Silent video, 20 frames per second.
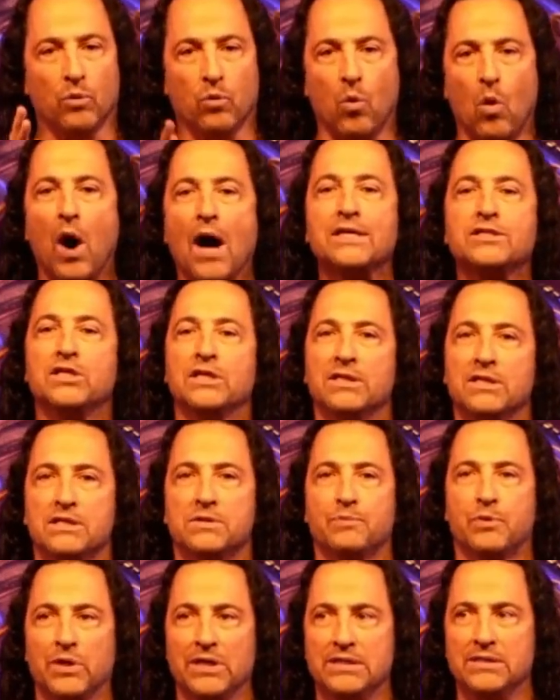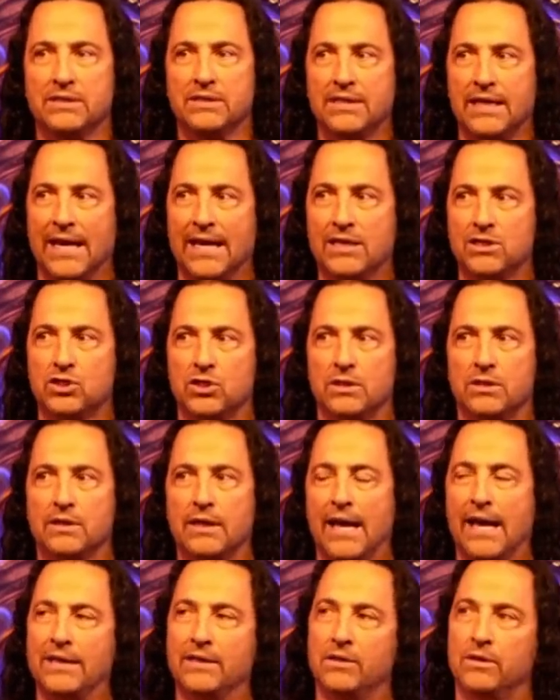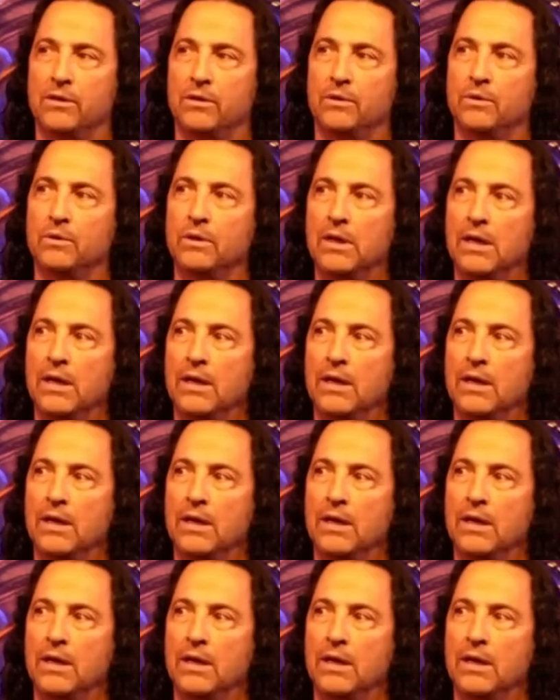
watching this presentation and you